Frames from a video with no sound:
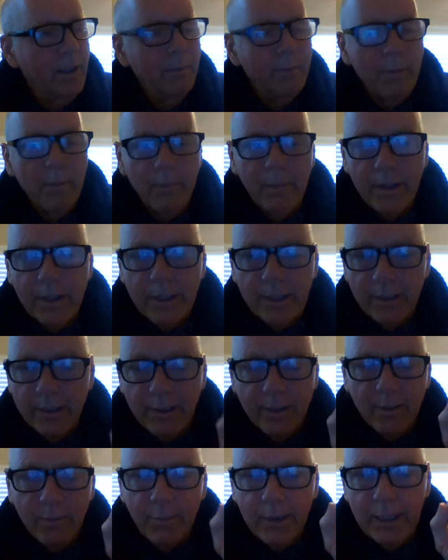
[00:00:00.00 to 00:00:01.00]
But money
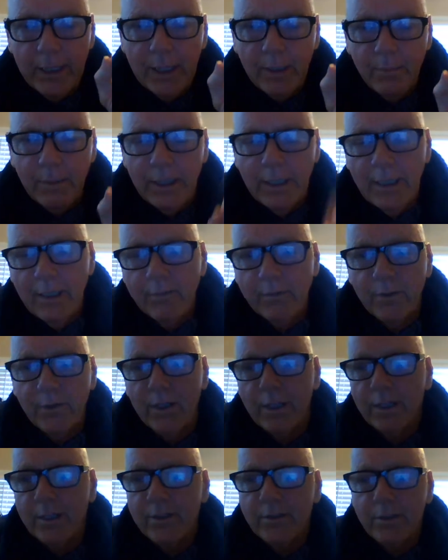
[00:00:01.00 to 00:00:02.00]
didn't make him evil,
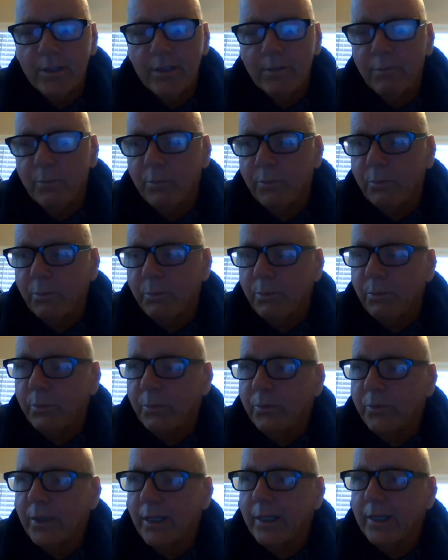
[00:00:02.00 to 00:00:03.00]
guys. I
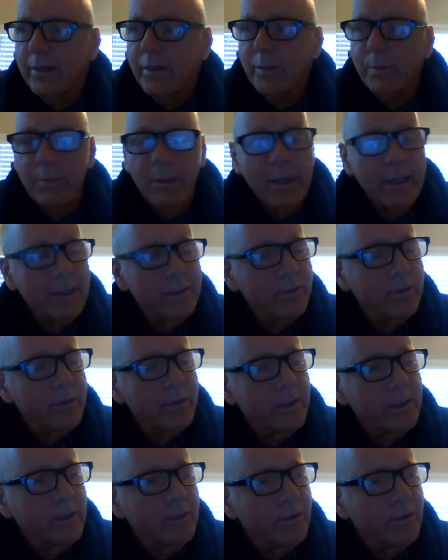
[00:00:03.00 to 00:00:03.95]
sat under a pastor and he